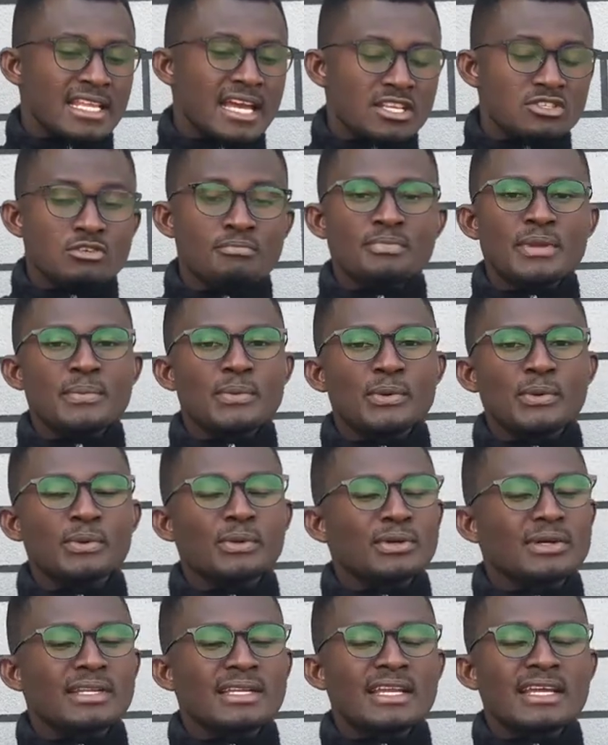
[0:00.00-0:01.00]
There are some
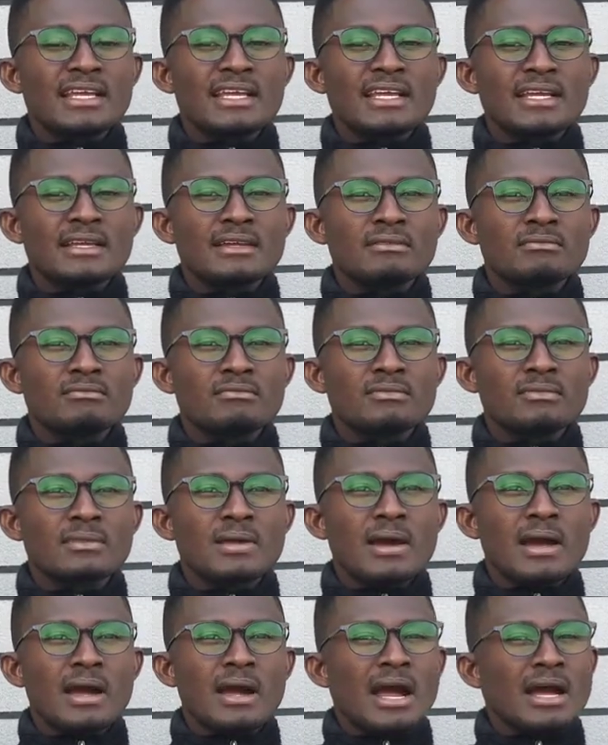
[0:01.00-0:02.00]
people,
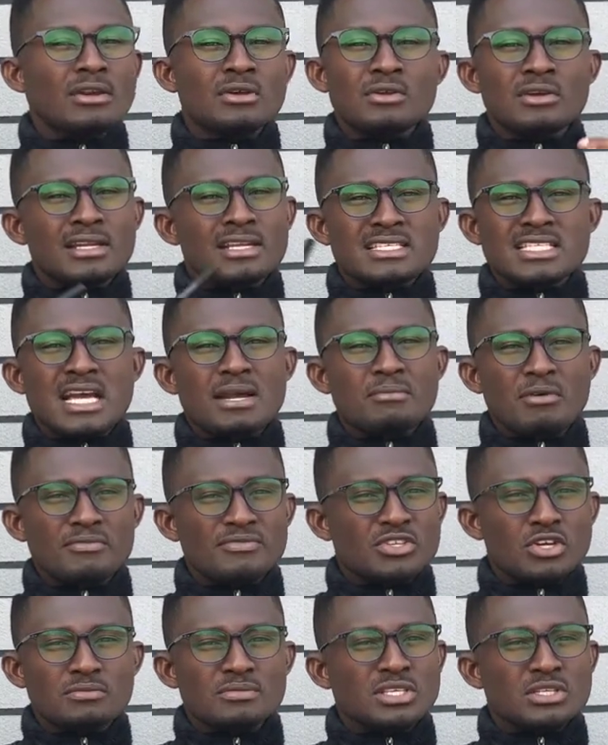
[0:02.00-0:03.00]
I don't know the type
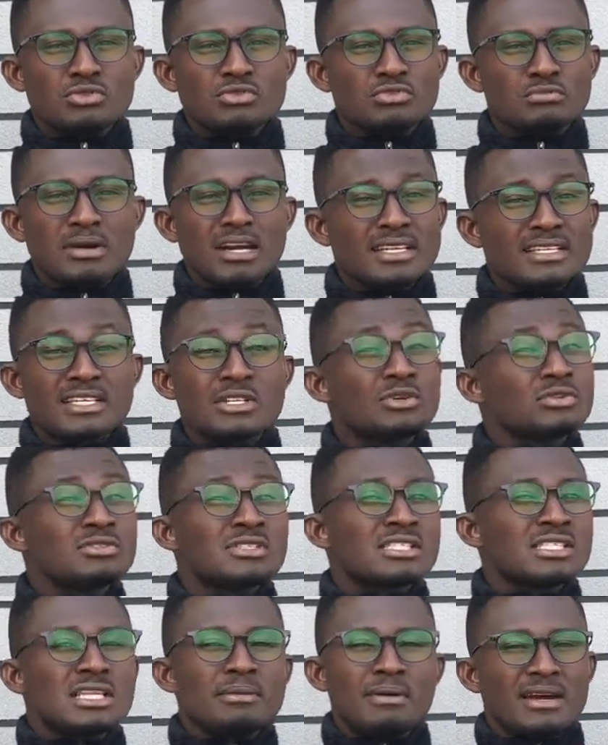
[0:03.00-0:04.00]
of job they do, but they
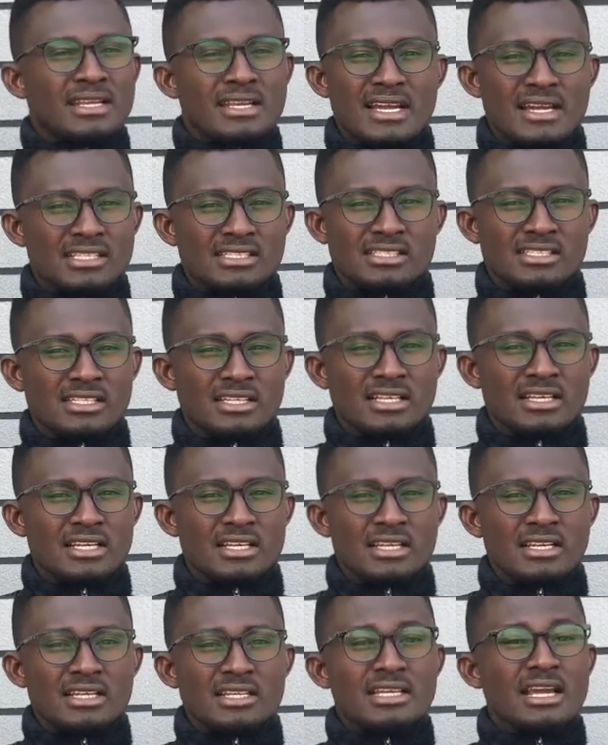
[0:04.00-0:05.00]
don't sleep at night.
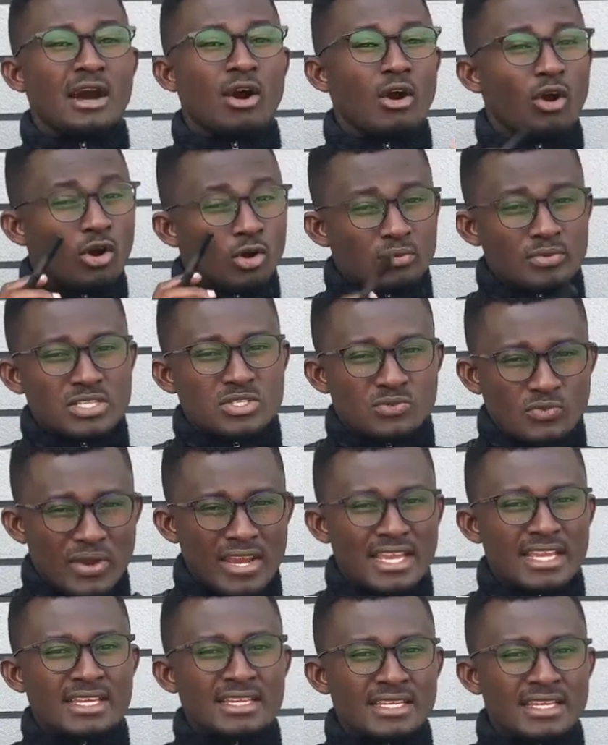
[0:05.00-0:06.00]
They are always
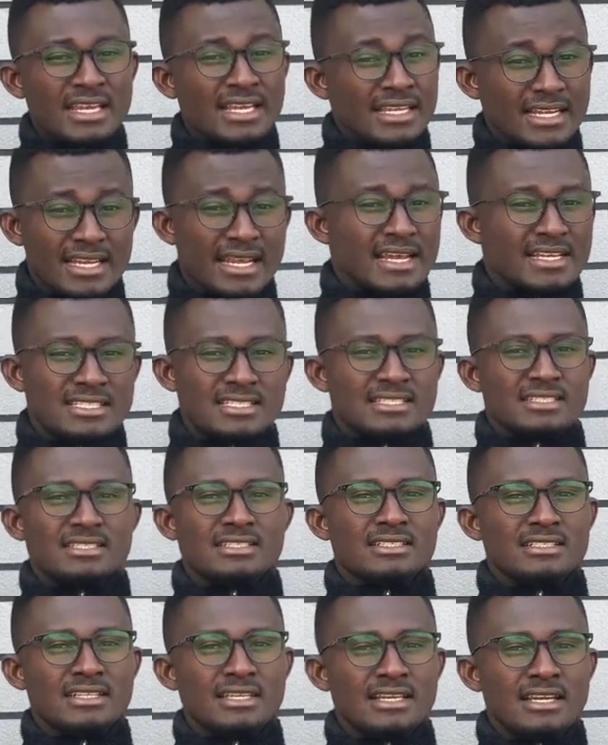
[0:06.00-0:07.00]
working in the night
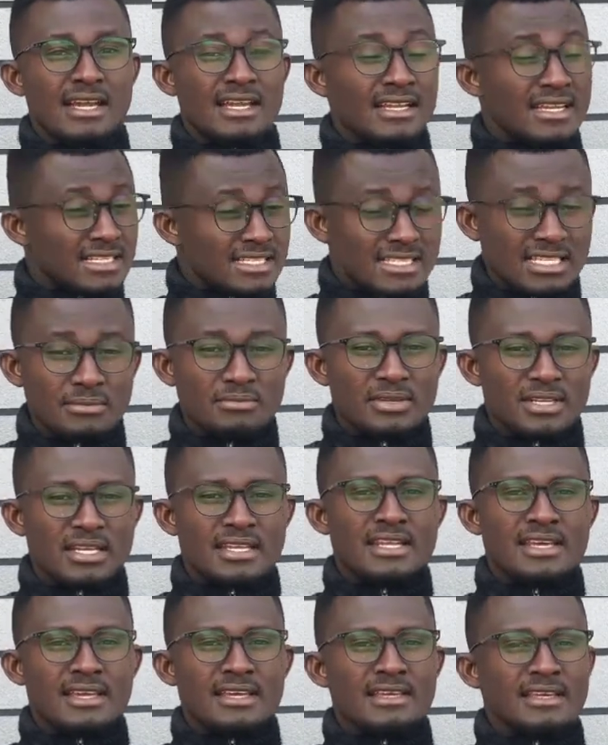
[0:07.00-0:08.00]
and they sleep in the
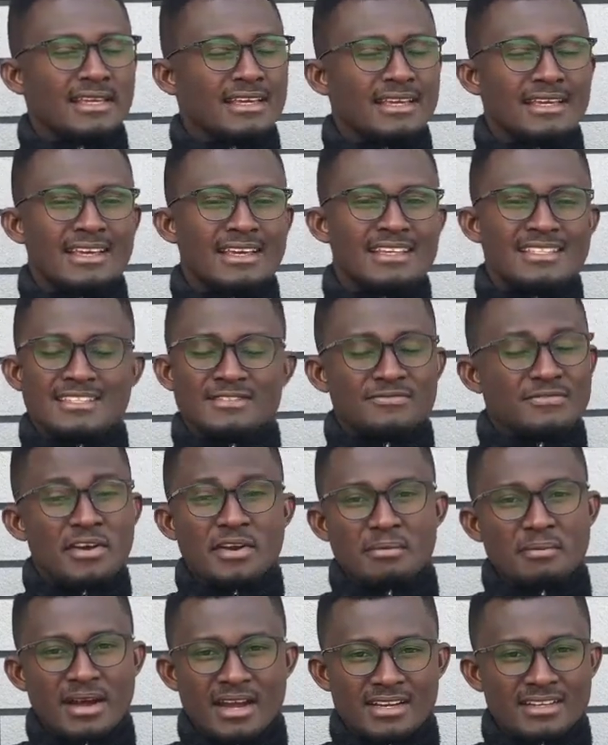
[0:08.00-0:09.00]
day. It's
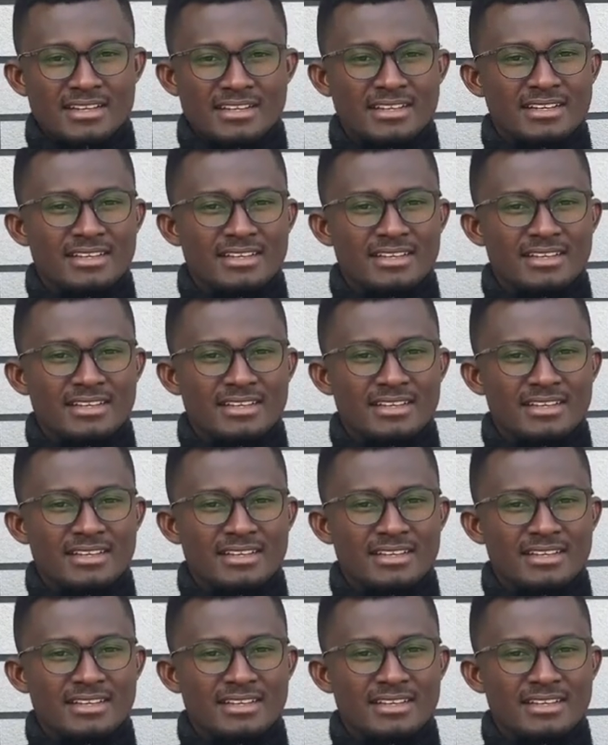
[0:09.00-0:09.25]
very bad.